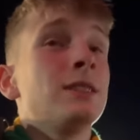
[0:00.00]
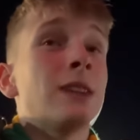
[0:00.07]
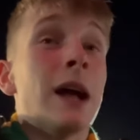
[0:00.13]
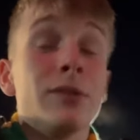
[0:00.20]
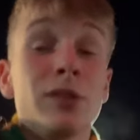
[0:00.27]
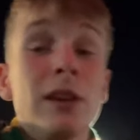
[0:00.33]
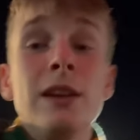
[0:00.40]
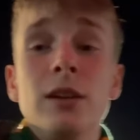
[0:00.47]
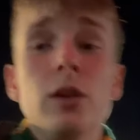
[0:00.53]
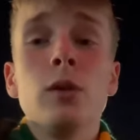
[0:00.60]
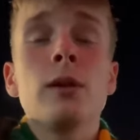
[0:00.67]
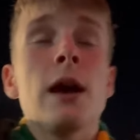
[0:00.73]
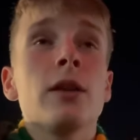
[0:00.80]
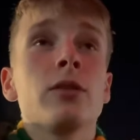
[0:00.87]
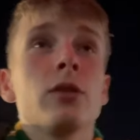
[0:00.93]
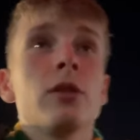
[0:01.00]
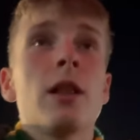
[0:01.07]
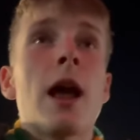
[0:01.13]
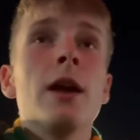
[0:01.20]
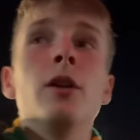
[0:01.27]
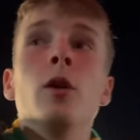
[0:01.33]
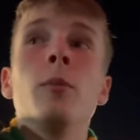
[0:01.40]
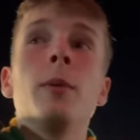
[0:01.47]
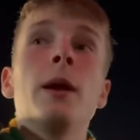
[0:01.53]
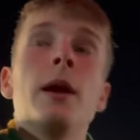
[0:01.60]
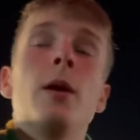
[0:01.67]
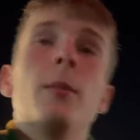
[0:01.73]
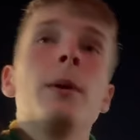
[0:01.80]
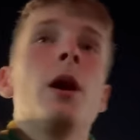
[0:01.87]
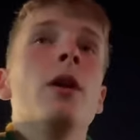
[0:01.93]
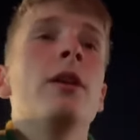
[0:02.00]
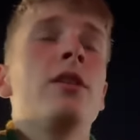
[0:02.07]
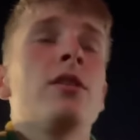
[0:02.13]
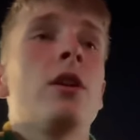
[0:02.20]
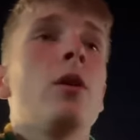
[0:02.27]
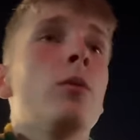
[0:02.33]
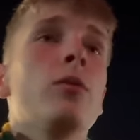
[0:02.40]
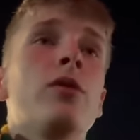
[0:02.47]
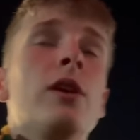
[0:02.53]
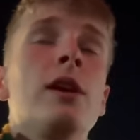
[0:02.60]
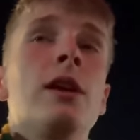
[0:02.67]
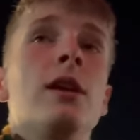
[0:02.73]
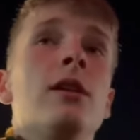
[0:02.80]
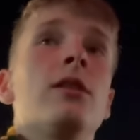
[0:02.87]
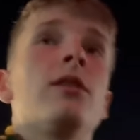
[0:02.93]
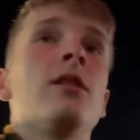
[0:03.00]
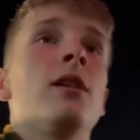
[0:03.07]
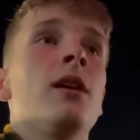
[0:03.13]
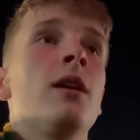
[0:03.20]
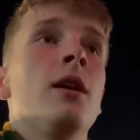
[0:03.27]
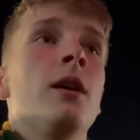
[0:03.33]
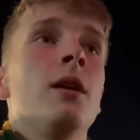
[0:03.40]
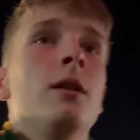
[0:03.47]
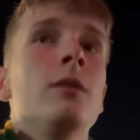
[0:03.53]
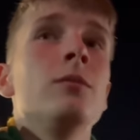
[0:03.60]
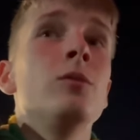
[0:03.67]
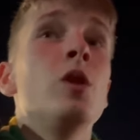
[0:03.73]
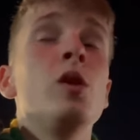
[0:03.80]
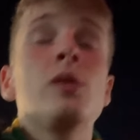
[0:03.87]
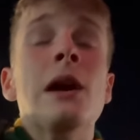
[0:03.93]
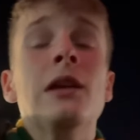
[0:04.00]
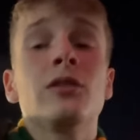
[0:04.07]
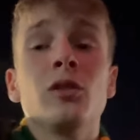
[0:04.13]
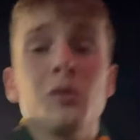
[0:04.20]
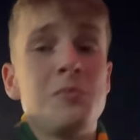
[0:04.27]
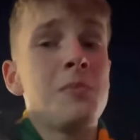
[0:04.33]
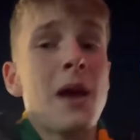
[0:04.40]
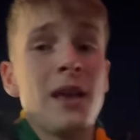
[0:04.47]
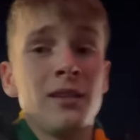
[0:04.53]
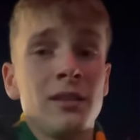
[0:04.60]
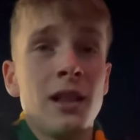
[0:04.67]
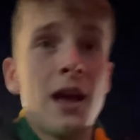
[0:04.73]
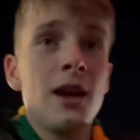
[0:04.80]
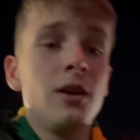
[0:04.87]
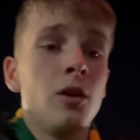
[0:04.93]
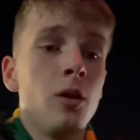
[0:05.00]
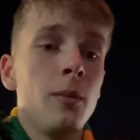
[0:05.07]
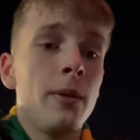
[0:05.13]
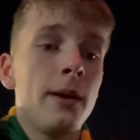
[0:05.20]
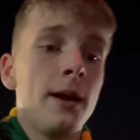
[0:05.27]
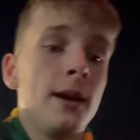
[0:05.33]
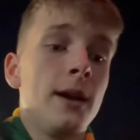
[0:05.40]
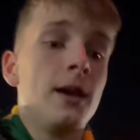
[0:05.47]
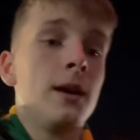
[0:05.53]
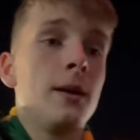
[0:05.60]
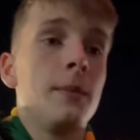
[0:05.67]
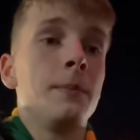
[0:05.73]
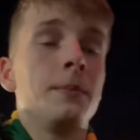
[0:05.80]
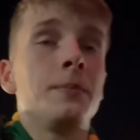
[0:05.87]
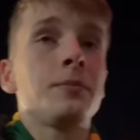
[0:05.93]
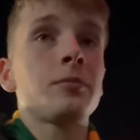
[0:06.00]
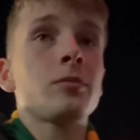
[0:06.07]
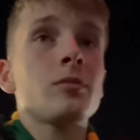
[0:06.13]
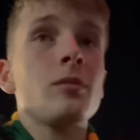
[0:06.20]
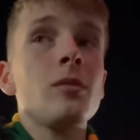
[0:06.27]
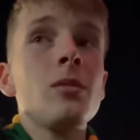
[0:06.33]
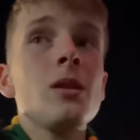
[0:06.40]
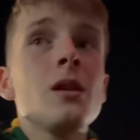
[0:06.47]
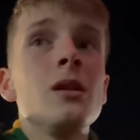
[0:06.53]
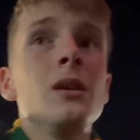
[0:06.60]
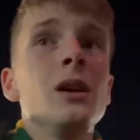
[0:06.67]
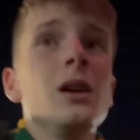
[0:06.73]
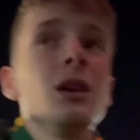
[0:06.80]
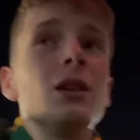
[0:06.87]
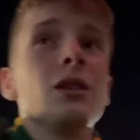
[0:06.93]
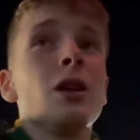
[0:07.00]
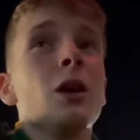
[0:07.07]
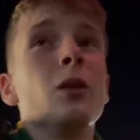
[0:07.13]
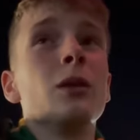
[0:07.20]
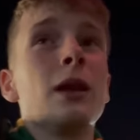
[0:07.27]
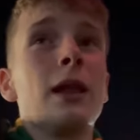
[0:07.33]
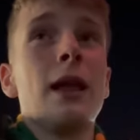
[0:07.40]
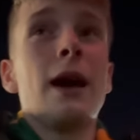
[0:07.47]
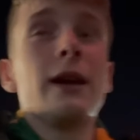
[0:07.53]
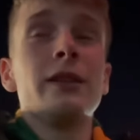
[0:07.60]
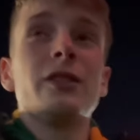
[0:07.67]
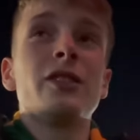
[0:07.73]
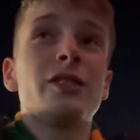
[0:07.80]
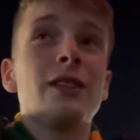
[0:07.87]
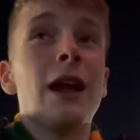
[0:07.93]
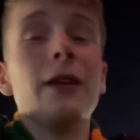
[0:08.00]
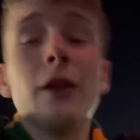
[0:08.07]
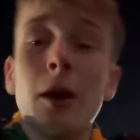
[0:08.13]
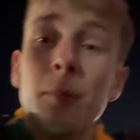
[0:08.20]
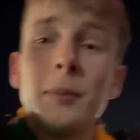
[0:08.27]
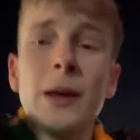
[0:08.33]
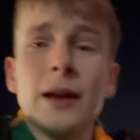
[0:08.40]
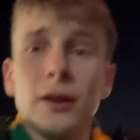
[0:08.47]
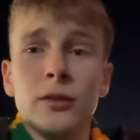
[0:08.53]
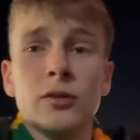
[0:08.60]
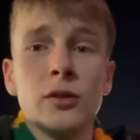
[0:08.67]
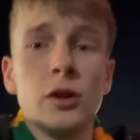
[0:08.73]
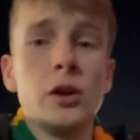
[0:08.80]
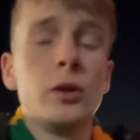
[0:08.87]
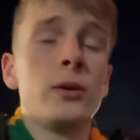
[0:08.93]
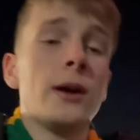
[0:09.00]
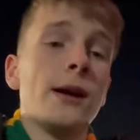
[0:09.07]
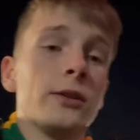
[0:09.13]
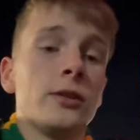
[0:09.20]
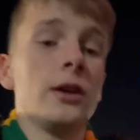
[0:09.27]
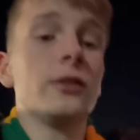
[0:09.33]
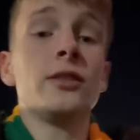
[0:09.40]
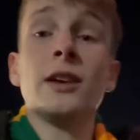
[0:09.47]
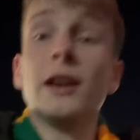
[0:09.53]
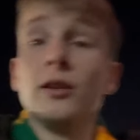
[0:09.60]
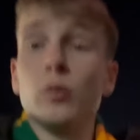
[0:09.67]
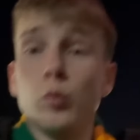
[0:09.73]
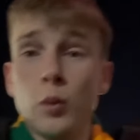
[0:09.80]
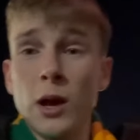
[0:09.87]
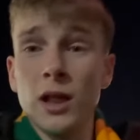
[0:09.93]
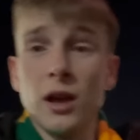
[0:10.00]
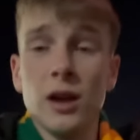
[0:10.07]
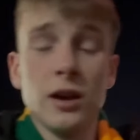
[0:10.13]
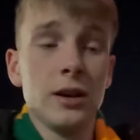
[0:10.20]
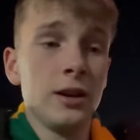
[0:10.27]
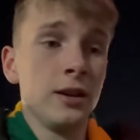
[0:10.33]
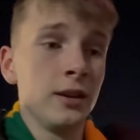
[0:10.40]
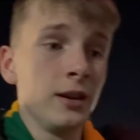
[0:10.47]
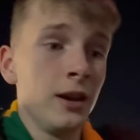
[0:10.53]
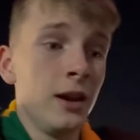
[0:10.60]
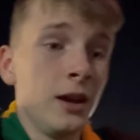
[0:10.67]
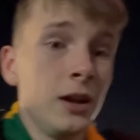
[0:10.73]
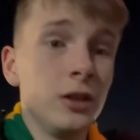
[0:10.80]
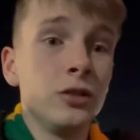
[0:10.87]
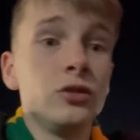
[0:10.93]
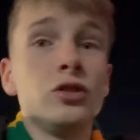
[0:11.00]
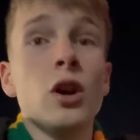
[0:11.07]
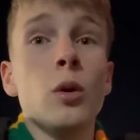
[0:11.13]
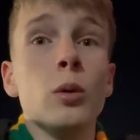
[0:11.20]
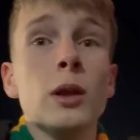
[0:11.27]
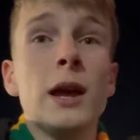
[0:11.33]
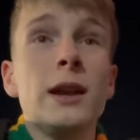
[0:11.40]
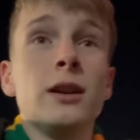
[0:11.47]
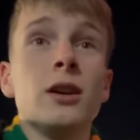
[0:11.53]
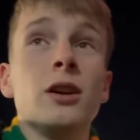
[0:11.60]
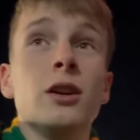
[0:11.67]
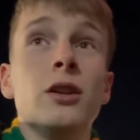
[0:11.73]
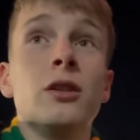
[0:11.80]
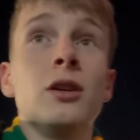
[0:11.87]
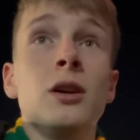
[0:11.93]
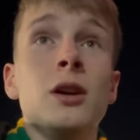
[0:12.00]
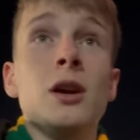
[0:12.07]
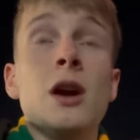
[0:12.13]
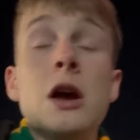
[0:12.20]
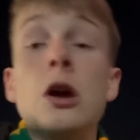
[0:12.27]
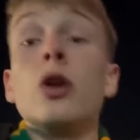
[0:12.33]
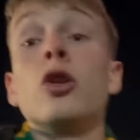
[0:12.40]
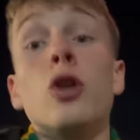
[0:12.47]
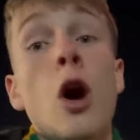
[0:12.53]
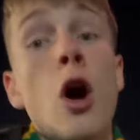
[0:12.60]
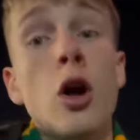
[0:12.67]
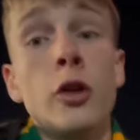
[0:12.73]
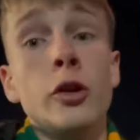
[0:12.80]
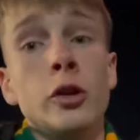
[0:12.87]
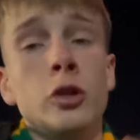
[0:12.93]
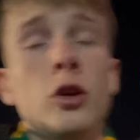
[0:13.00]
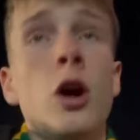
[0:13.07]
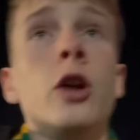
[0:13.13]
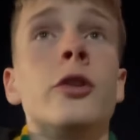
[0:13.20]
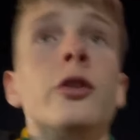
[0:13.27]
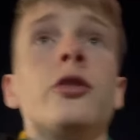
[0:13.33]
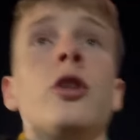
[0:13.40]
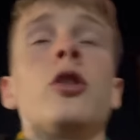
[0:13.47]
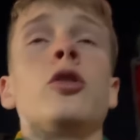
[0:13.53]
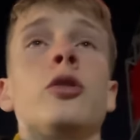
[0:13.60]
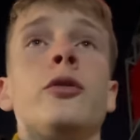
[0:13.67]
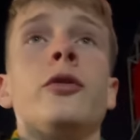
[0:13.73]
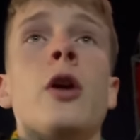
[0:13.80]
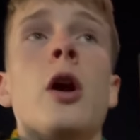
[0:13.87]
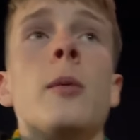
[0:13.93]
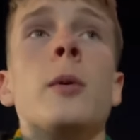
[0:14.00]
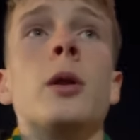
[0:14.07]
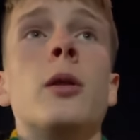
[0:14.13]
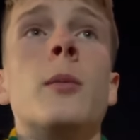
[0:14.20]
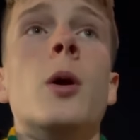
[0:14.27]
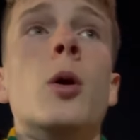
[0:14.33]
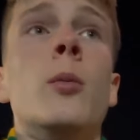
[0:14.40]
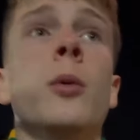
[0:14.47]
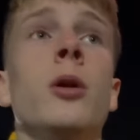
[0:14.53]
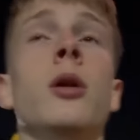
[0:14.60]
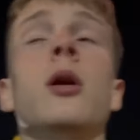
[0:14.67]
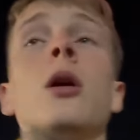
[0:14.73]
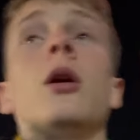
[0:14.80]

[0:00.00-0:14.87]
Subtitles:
I've seen Newcastle's lineup, and I'll be honest, I don't think it's Newcastle's best lineup. The only like standout players for Newcastle I'd say is Willock, Joe Linton and Gordon. Gordon's on good form at the moment.